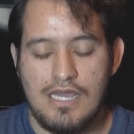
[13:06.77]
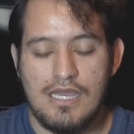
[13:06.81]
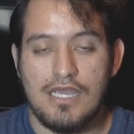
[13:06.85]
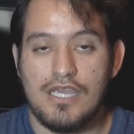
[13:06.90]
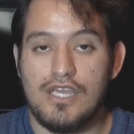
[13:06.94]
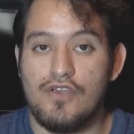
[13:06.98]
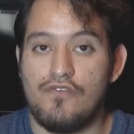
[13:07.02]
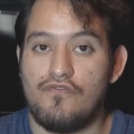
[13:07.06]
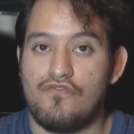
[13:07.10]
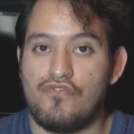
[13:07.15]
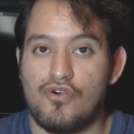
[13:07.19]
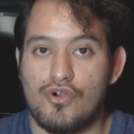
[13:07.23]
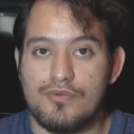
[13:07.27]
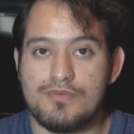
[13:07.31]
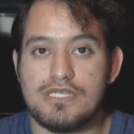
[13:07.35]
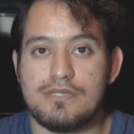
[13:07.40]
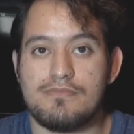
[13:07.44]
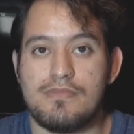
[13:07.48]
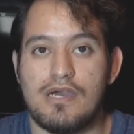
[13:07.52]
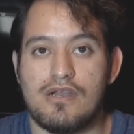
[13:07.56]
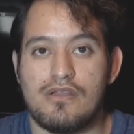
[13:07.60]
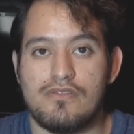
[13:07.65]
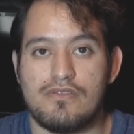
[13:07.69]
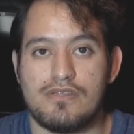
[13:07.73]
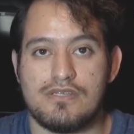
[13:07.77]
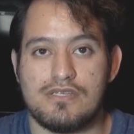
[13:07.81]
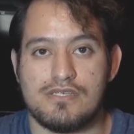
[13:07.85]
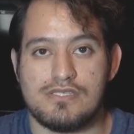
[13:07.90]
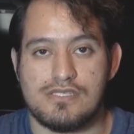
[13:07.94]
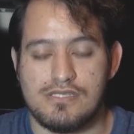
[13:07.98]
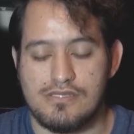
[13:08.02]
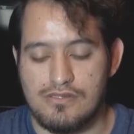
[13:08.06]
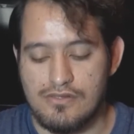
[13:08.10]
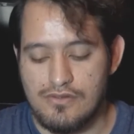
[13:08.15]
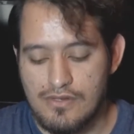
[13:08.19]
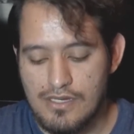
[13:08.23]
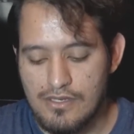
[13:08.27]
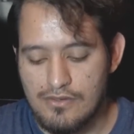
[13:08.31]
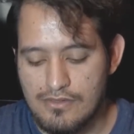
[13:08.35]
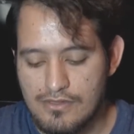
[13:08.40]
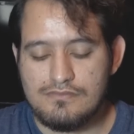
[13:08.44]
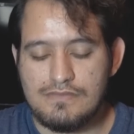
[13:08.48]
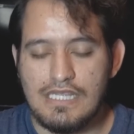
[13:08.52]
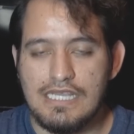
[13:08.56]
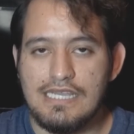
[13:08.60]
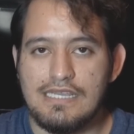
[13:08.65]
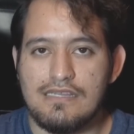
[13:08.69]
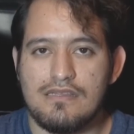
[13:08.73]
He forms him out of the dust of the ground.
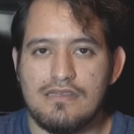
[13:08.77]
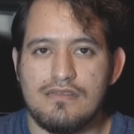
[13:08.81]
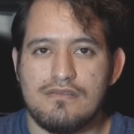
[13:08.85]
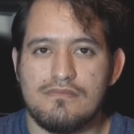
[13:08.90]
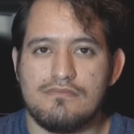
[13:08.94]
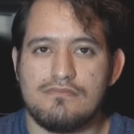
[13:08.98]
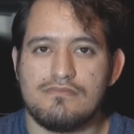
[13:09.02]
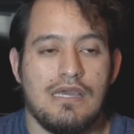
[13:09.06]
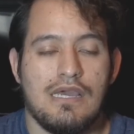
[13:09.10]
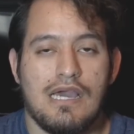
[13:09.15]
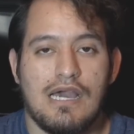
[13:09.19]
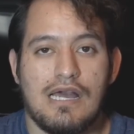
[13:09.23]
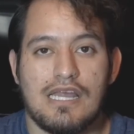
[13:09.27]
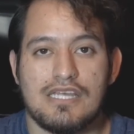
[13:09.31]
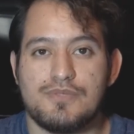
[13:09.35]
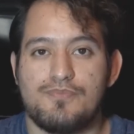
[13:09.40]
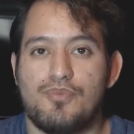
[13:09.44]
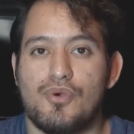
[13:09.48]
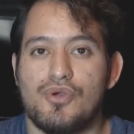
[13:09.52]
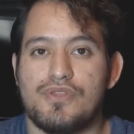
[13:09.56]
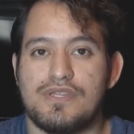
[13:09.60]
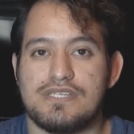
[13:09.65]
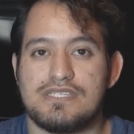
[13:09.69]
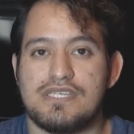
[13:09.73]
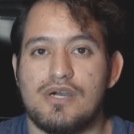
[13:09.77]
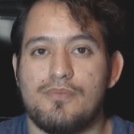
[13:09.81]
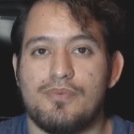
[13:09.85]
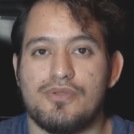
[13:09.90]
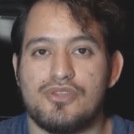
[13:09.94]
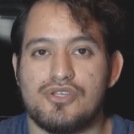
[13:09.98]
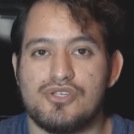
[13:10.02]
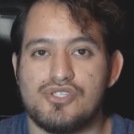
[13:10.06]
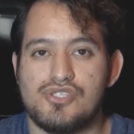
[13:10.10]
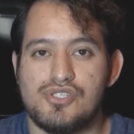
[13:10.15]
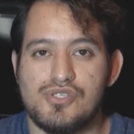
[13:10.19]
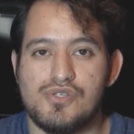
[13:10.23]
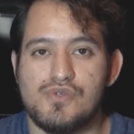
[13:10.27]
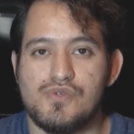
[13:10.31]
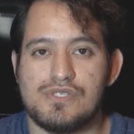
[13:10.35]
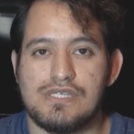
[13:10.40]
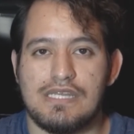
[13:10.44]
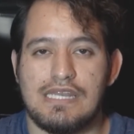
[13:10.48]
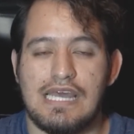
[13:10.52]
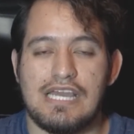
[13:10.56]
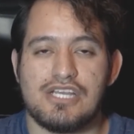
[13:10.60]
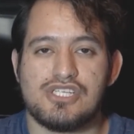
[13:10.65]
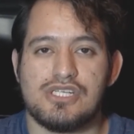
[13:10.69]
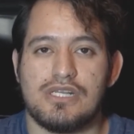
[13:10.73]
And I like to point this out, but the Jews,
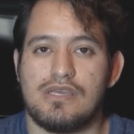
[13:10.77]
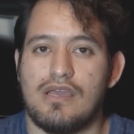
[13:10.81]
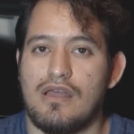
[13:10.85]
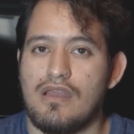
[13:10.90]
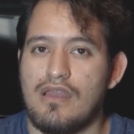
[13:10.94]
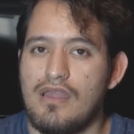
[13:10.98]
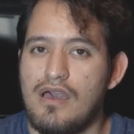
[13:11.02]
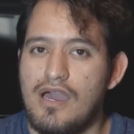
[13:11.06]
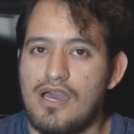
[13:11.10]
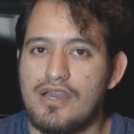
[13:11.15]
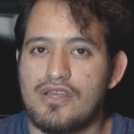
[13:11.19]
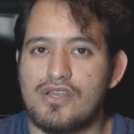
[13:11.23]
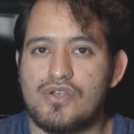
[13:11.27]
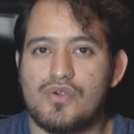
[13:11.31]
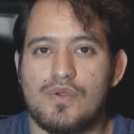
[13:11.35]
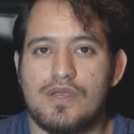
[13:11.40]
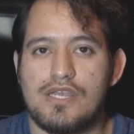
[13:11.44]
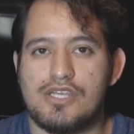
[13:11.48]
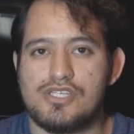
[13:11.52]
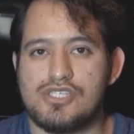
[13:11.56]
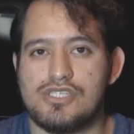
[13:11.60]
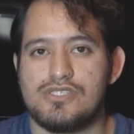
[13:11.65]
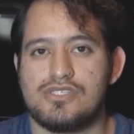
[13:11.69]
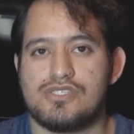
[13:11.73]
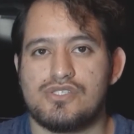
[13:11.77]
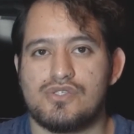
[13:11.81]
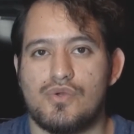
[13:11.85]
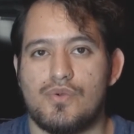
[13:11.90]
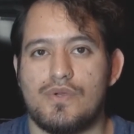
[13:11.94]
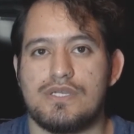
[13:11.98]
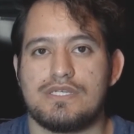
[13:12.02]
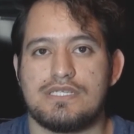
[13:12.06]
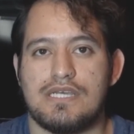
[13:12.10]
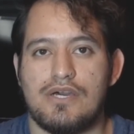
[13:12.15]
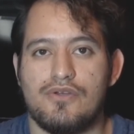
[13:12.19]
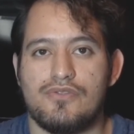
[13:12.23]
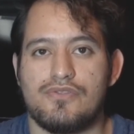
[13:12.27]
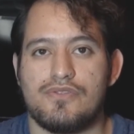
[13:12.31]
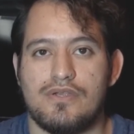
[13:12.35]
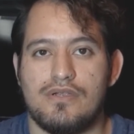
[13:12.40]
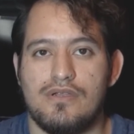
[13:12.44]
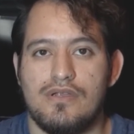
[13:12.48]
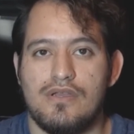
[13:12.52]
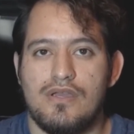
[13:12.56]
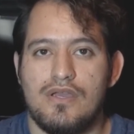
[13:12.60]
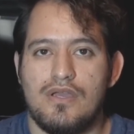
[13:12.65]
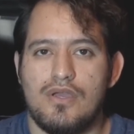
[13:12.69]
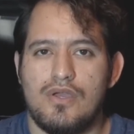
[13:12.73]
and actually a lot of creation stories out
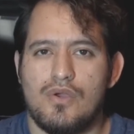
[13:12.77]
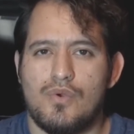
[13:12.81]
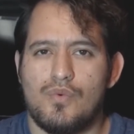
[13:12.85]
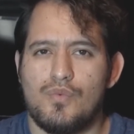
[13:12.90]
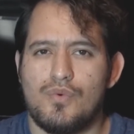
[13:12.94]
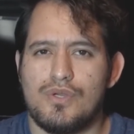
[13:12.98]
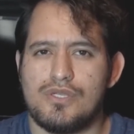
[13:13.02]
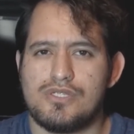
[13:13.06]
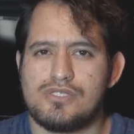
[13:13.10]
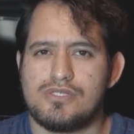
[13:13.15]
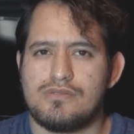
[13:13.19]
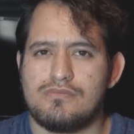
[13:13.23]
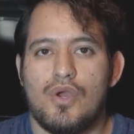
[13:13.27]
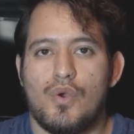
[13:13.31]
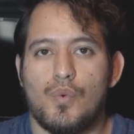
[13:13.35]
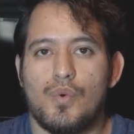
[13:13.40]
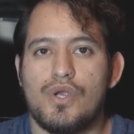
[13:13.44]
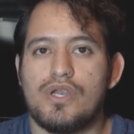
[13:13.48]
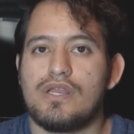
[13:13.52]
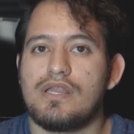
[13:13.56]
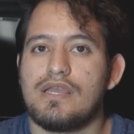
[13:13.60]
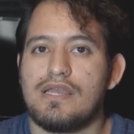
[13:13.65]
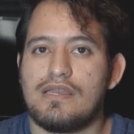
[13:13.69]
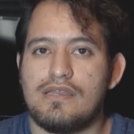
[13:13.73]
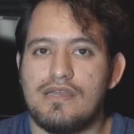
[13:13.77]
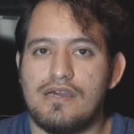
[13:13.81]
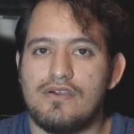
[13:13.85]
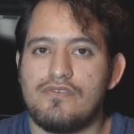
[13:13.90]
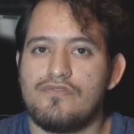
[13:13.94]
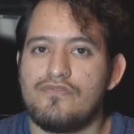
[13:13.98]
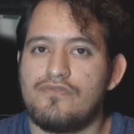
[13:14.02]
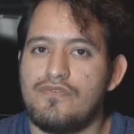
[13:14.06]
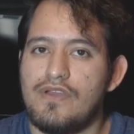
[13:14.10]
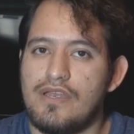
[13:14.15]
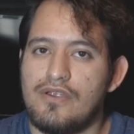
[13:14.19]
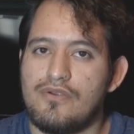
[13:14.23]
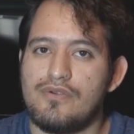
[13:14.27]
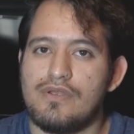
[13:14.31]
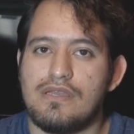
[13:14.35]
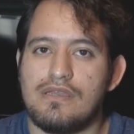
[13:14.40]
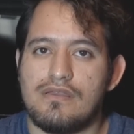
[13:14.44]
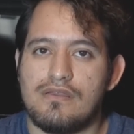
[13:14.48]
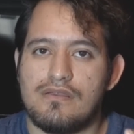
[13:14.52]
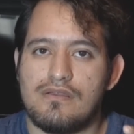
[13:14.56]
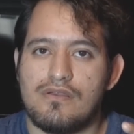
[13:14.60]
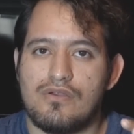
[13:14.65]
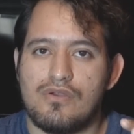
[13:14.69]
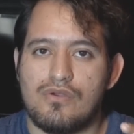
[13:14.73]
there, which weirdly enough,
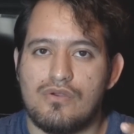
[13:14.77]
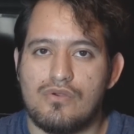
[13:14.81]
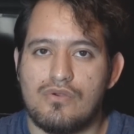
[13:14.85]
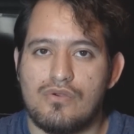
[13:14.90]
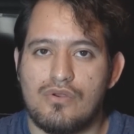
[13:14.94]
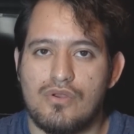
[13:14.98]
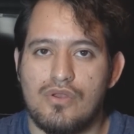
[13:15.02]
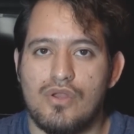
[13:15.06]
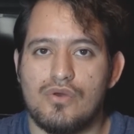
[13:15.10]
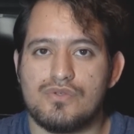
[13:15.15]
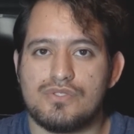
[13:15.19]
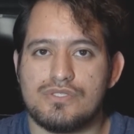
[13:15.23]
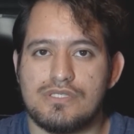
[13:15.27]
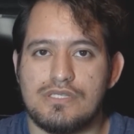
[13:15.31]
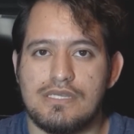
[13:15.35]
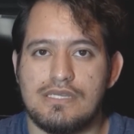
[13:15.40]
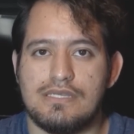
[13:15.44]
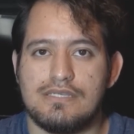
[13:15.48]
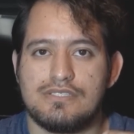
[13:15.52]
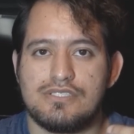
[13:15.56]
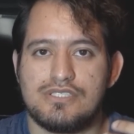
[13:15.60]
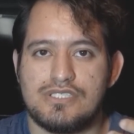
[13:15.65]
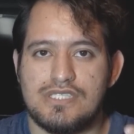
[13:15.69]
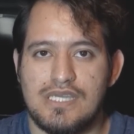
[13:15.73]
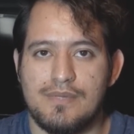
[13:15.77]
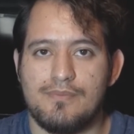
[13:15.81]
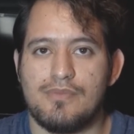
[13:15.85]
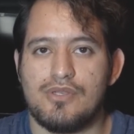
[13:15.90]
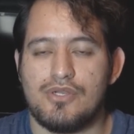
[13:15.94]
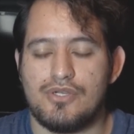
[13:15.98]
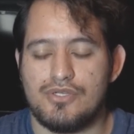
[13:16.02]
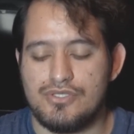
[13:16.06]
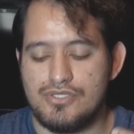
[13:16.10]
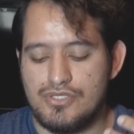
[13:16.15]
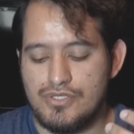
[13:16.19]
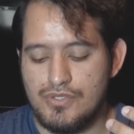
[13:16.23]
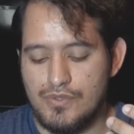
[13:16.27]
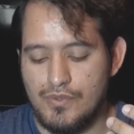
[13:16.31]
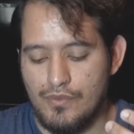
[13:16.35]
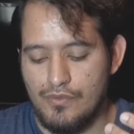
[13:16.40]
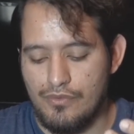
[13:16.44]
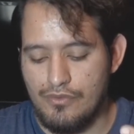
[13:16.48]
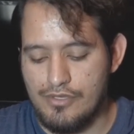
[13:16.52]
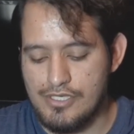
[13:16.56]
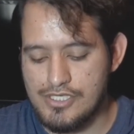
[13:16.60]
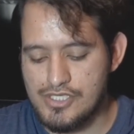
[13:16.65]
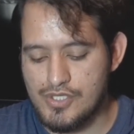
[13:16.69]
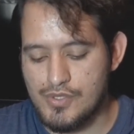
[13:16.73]
very closely similar to
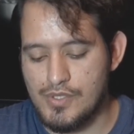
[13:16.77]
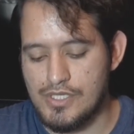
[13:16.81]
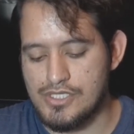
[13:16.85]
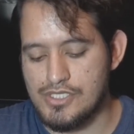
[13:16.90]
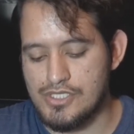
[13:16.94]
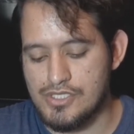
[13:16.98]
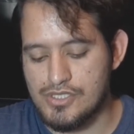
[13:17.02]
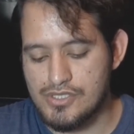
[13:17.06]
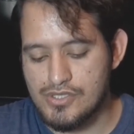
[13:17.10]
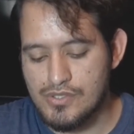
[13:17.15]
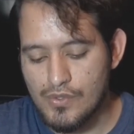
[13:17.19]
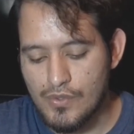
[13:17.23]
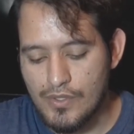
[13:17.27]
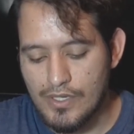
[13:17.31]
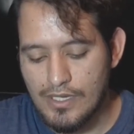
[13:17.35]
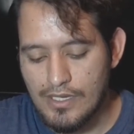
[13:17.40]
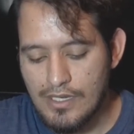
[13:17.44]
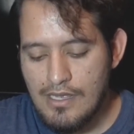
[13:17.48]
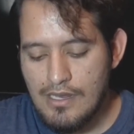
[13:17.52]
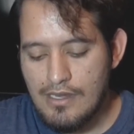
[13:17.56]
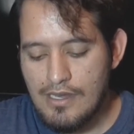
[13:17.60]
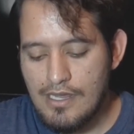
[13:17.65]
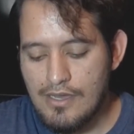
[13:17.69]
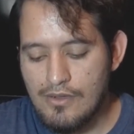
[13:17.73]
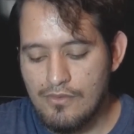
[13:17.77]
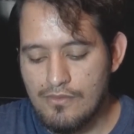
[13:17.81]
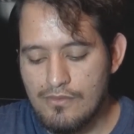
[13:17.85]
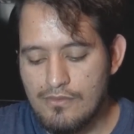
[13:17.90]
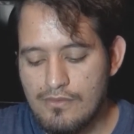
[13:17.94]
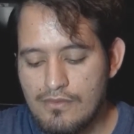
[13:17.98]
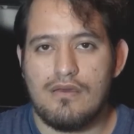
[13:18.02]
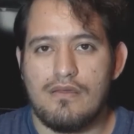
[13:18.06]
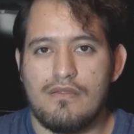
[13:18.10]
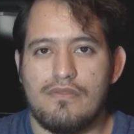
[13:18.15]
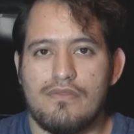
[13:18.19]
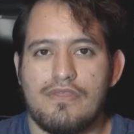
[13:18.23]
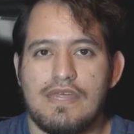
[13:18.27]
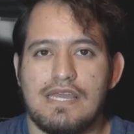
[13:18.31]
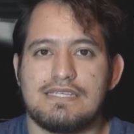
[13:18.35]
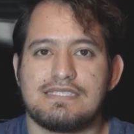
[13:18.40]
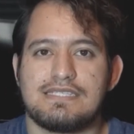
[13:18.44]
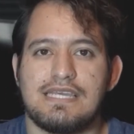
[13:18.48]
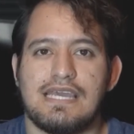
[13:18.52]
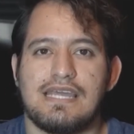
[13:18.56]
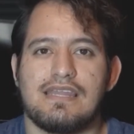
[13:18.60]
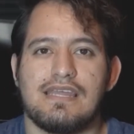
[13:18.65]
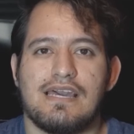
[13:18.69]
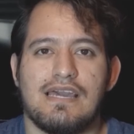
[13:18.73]
this creation story. Now, they
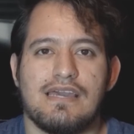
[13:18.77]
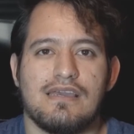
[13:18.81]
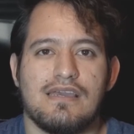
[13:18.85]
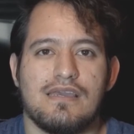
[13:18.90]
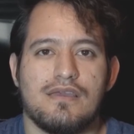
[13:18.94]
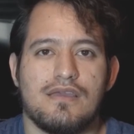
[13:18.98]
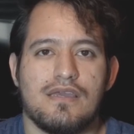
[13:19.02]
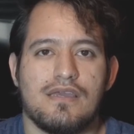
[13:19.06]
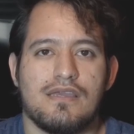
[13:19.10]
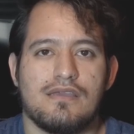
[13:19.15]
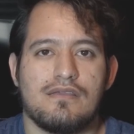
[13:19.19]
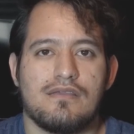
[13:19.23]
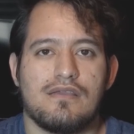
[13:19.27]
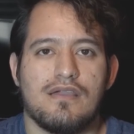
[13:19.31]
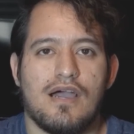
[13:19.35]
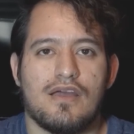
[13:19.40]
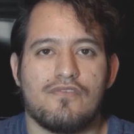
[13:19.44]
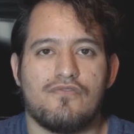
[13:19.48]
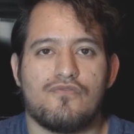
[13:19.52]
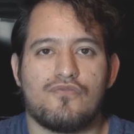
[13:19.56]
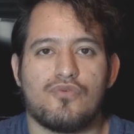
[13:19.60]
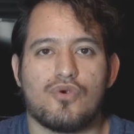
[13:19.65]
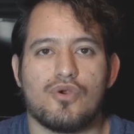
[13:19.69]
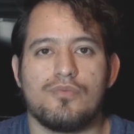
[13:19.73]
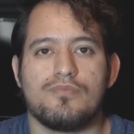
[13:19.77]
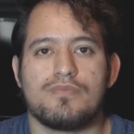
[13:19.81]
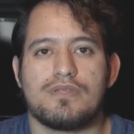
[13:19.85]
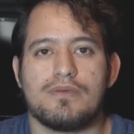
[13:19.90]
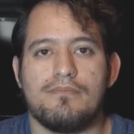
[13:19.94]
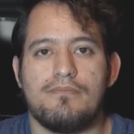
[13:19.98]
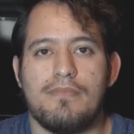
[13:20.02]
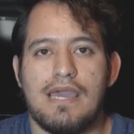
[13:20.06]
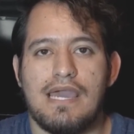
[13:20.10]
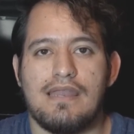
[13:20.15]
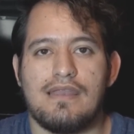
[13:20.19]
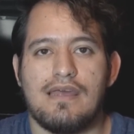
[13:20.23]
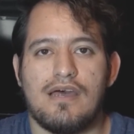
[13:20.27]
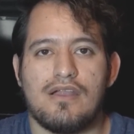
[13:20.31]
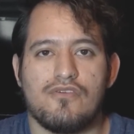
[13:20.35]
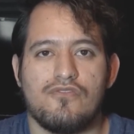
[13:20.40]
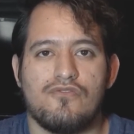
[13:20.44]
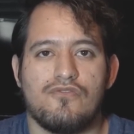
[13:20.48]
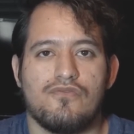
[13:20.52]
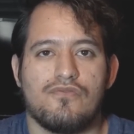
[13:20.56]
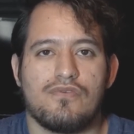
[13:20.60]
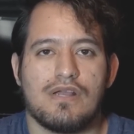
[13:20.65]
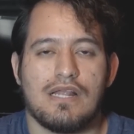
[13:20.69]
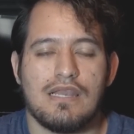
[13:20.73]
say that God formed man out
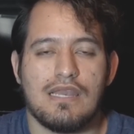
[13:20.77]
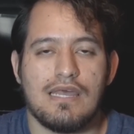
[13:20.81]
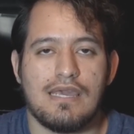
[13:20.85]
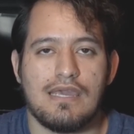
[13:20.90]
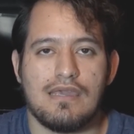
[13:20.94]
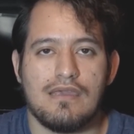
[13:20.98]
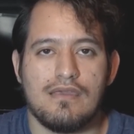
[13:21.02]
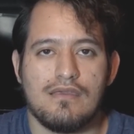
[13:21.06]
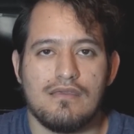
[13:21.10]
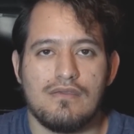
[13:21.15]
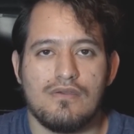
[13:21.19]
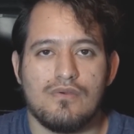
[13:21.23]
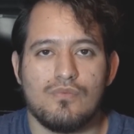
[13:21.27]
of clay.